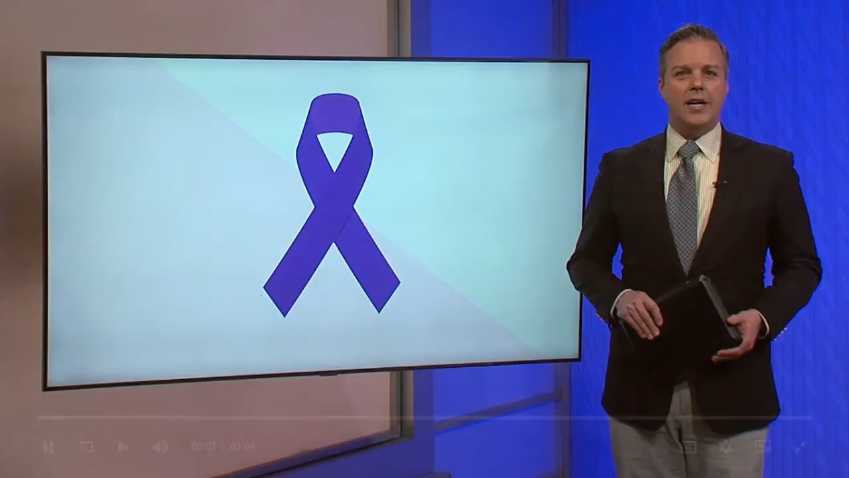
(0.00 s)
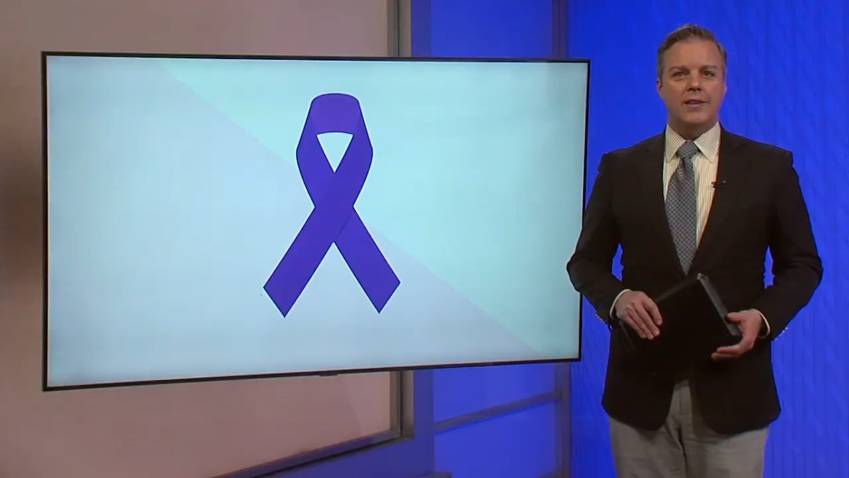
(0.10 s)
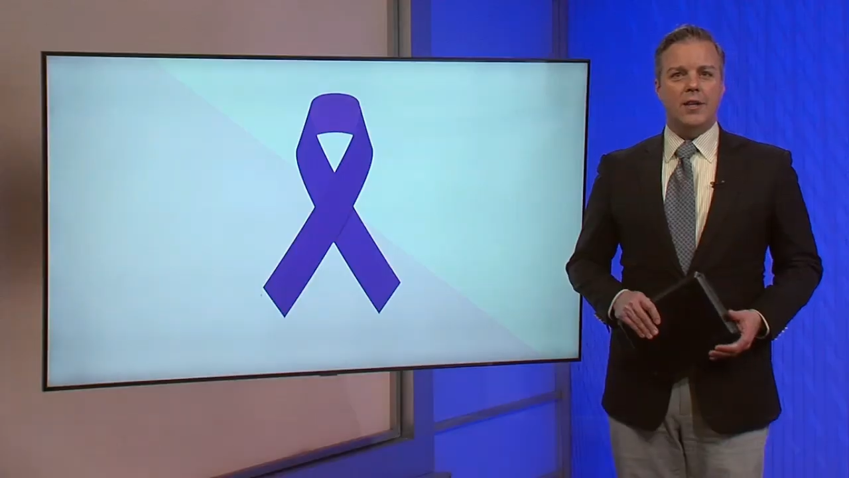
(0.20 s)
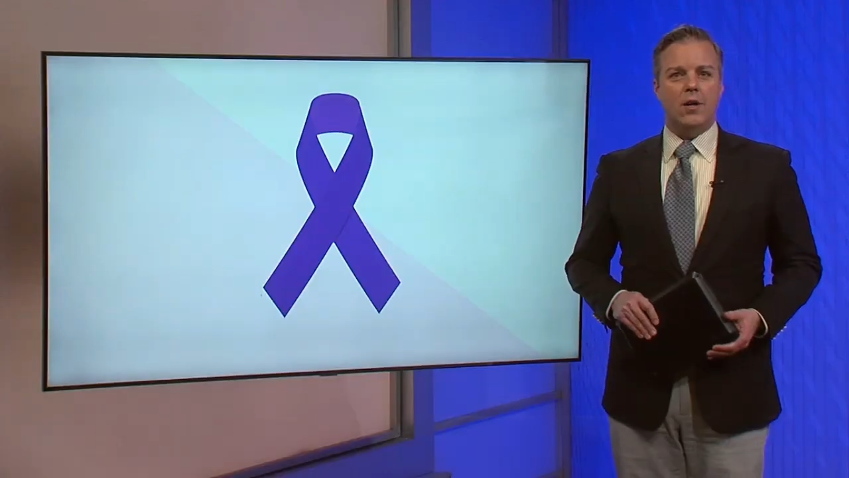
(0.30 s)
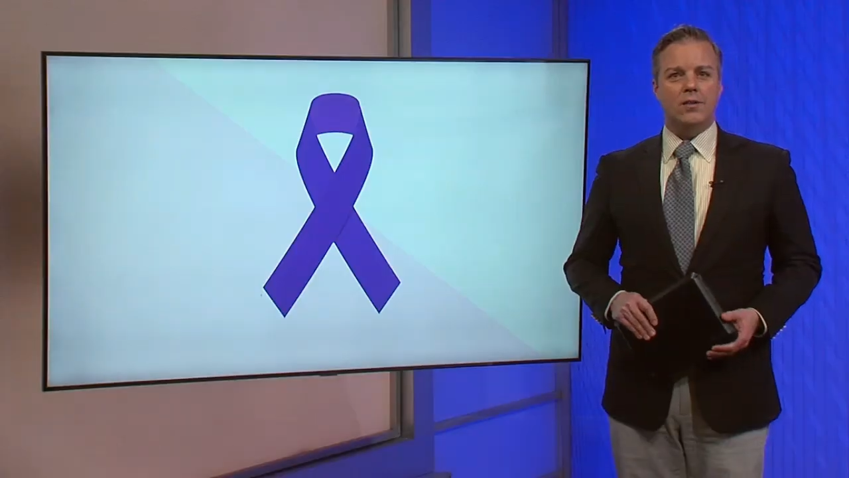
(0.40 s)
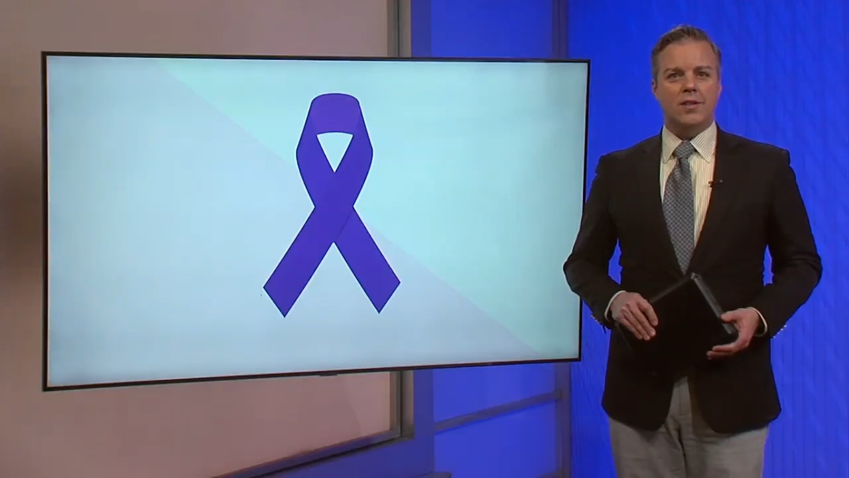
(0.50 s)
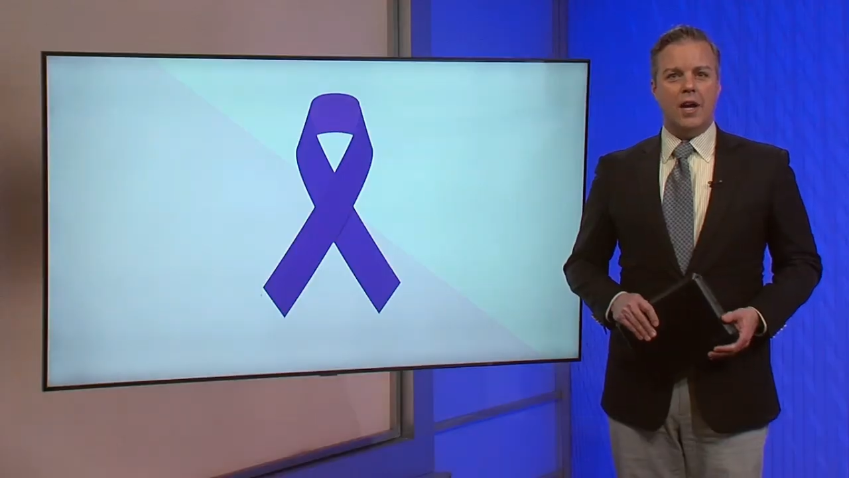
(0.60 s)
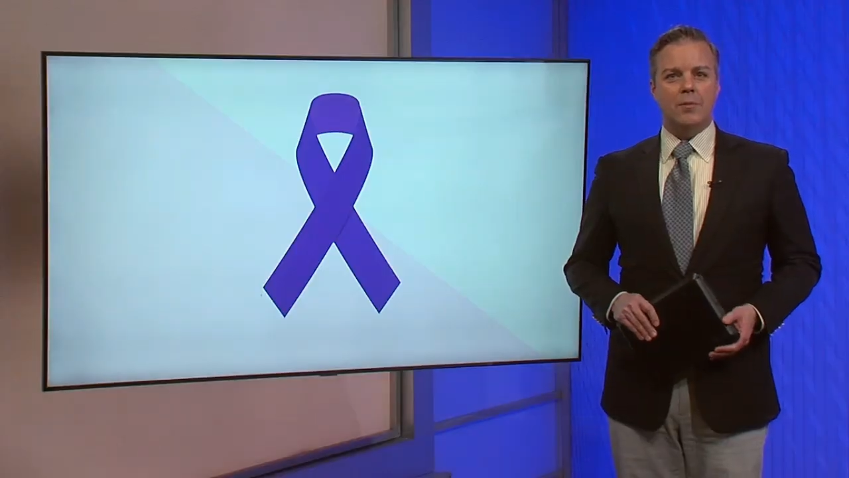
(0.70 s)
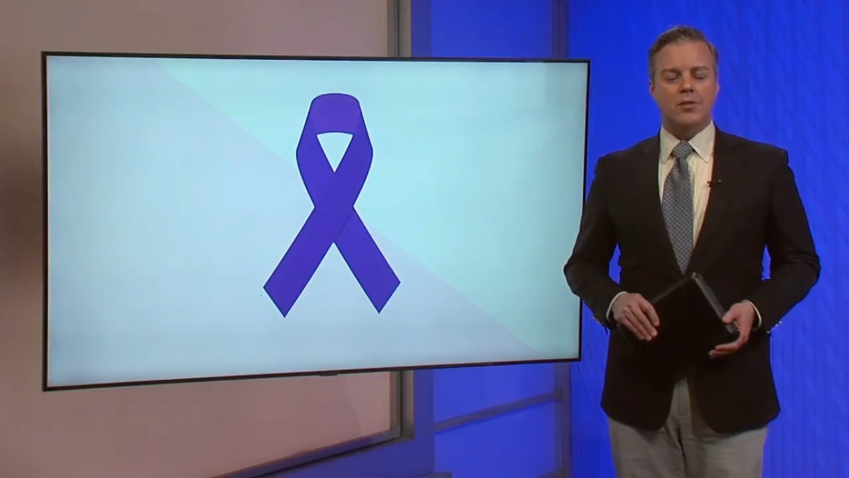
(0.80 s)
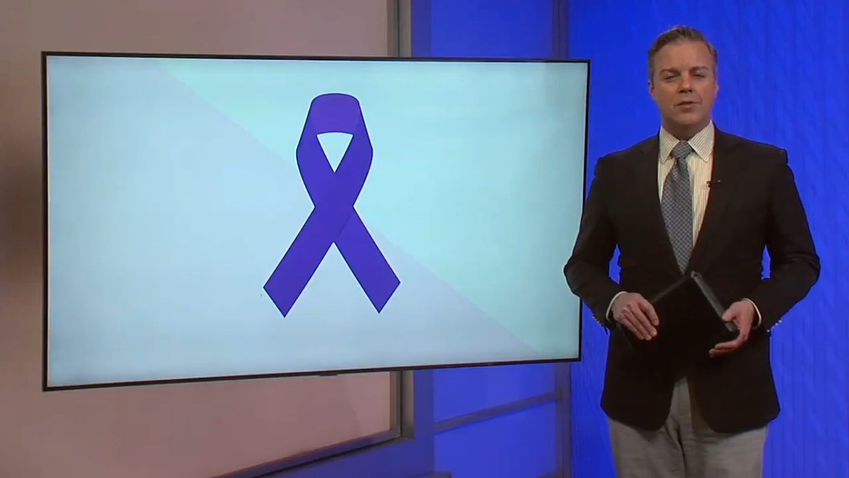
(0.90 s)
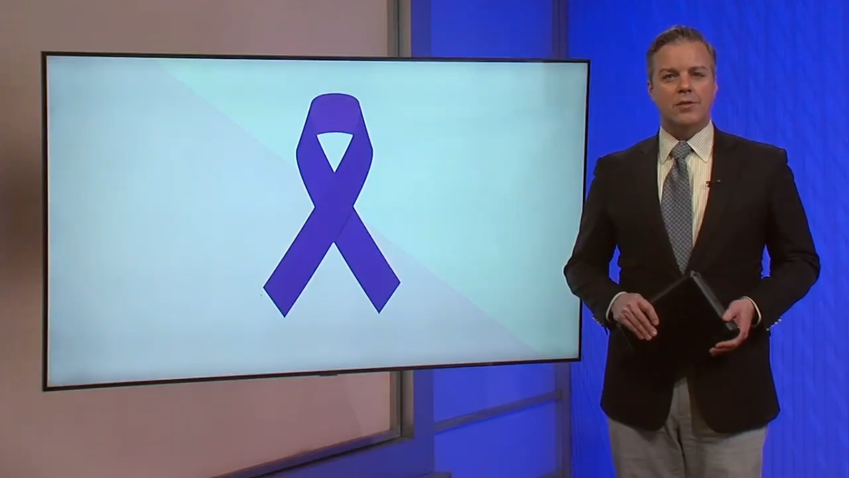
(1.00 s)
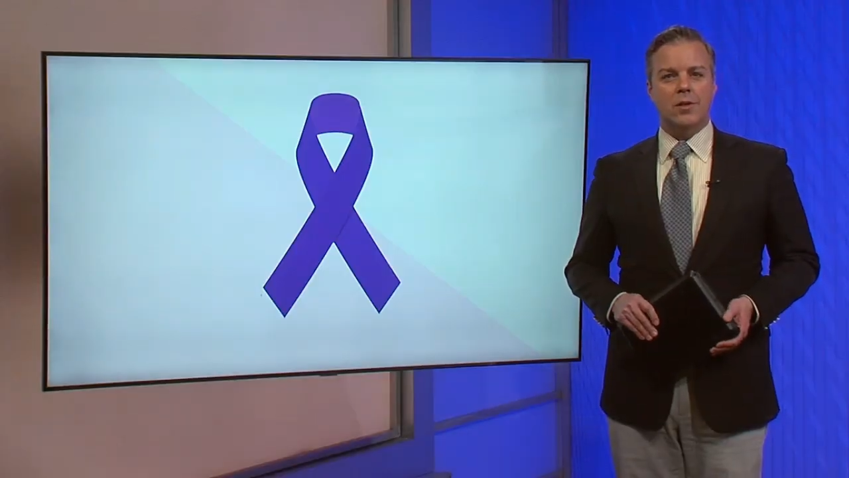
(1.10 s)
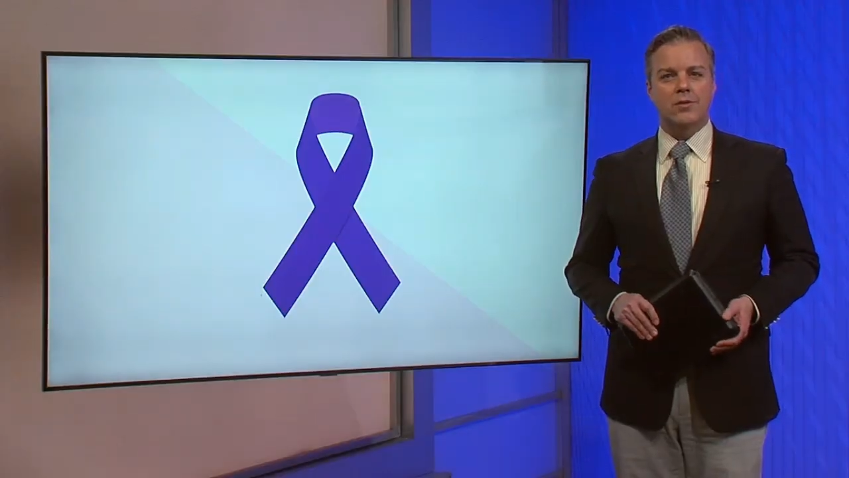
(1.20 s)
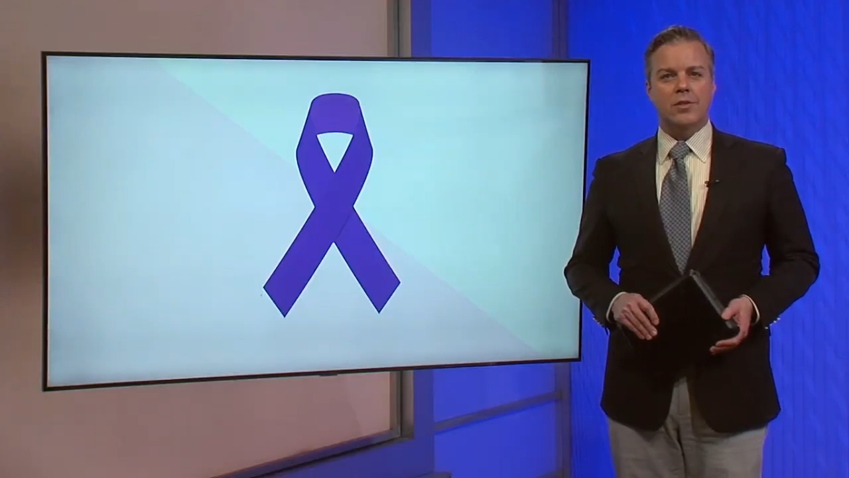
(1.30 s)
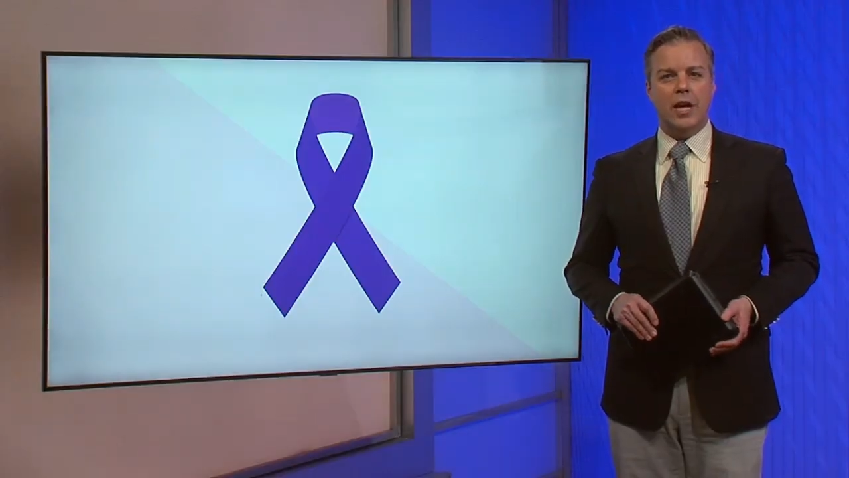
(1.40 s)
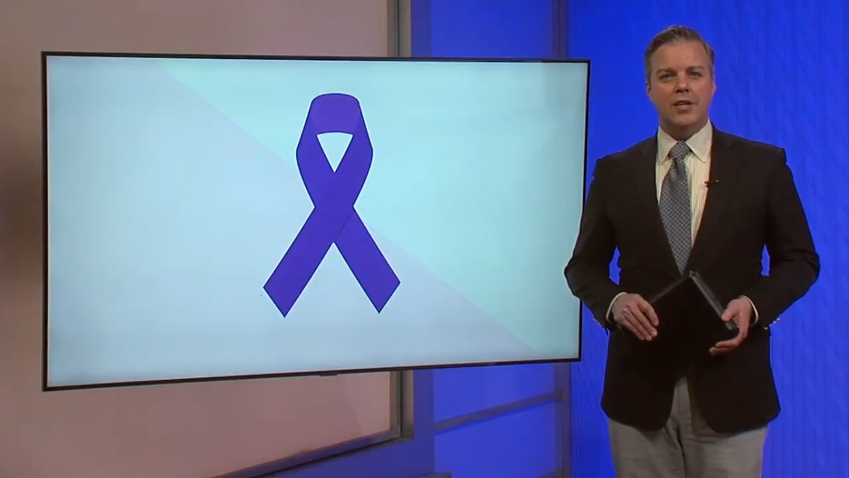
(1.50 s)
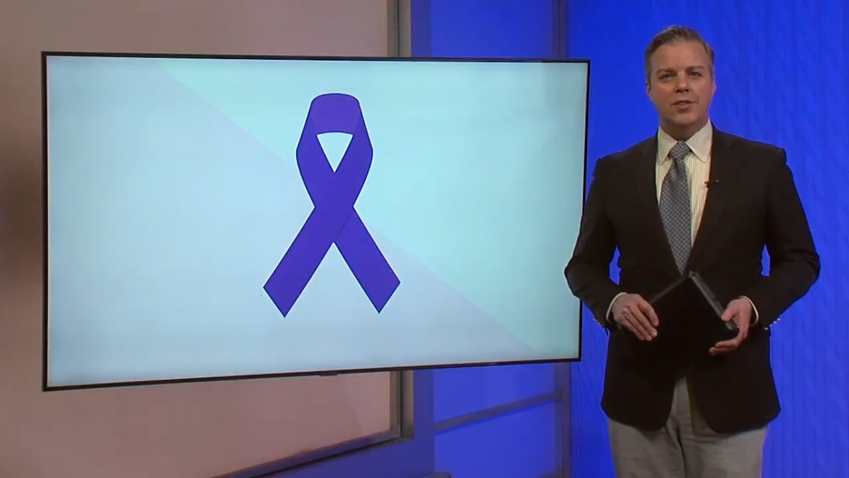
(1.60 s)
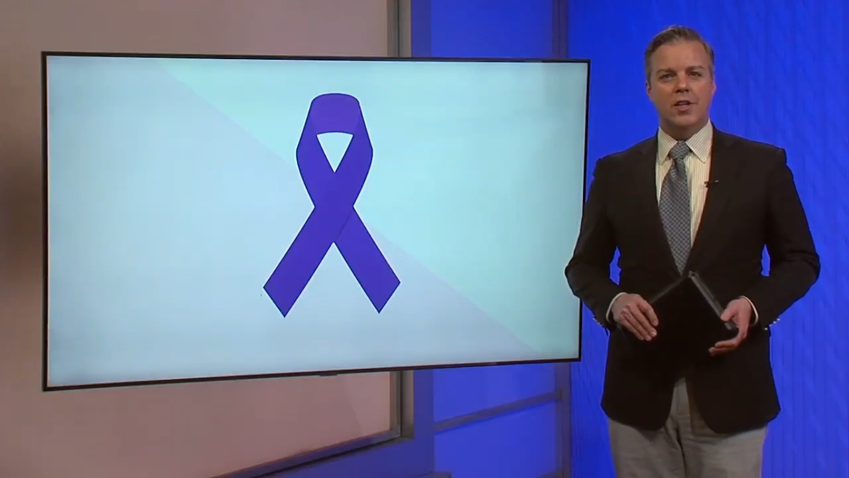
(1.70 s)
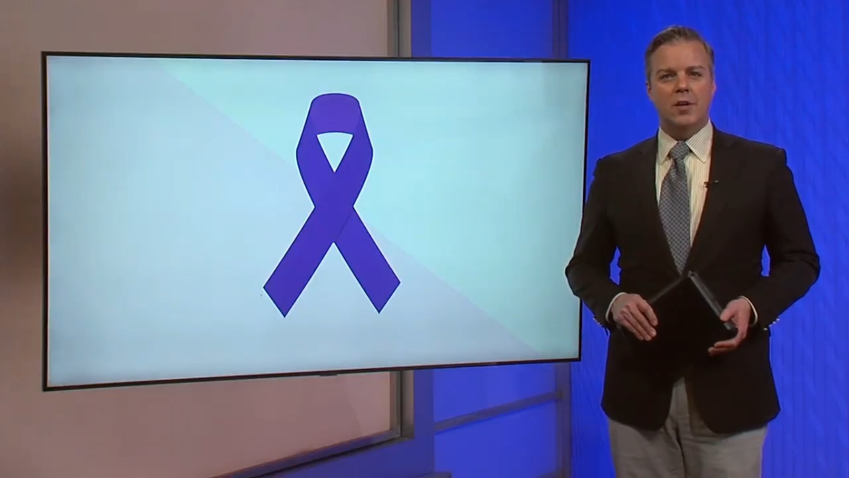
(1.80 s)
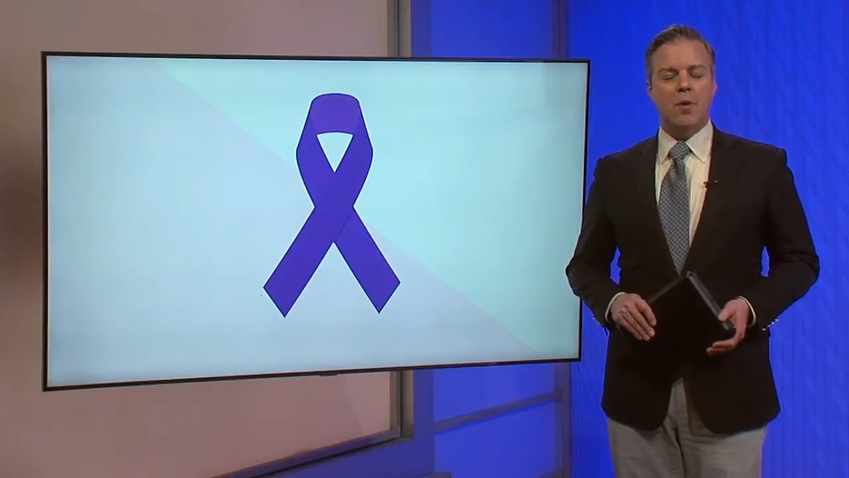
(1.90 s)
tonight, the Alzheimer's Association